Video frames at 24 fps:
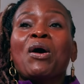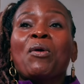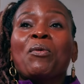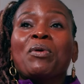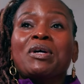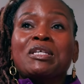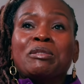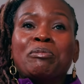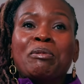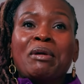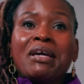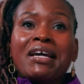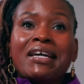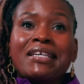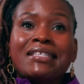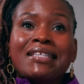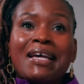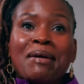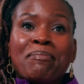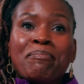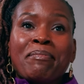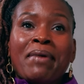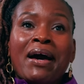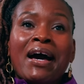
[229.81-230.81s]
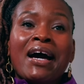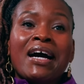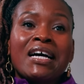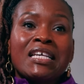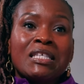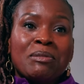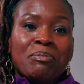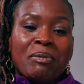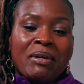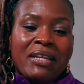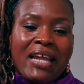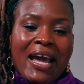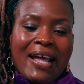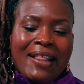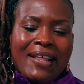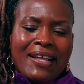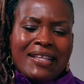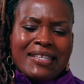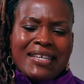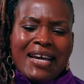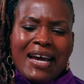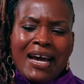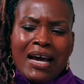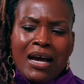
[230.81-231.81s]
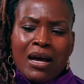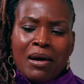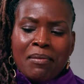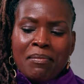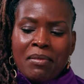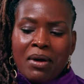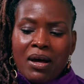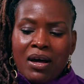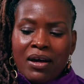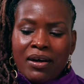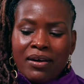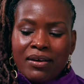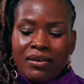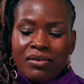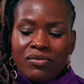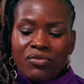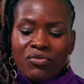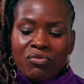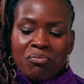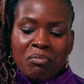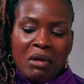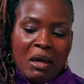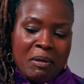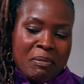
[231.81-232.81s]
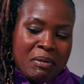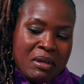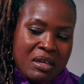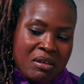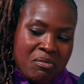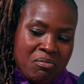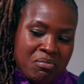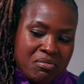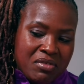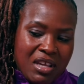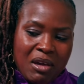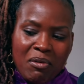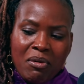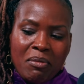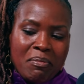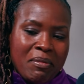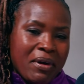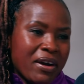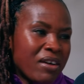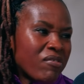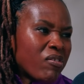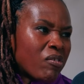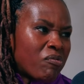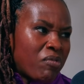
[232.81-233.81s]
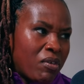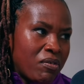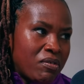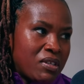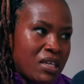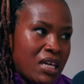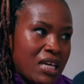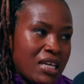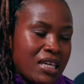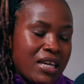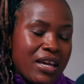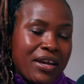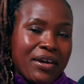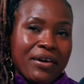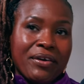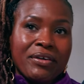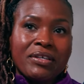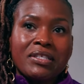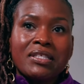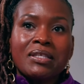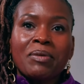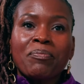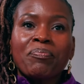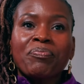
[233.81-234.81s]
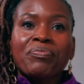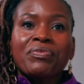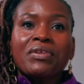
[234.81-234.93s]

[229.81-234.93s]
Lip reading: was because my husband at the time of maybe, say we were married for 15 years,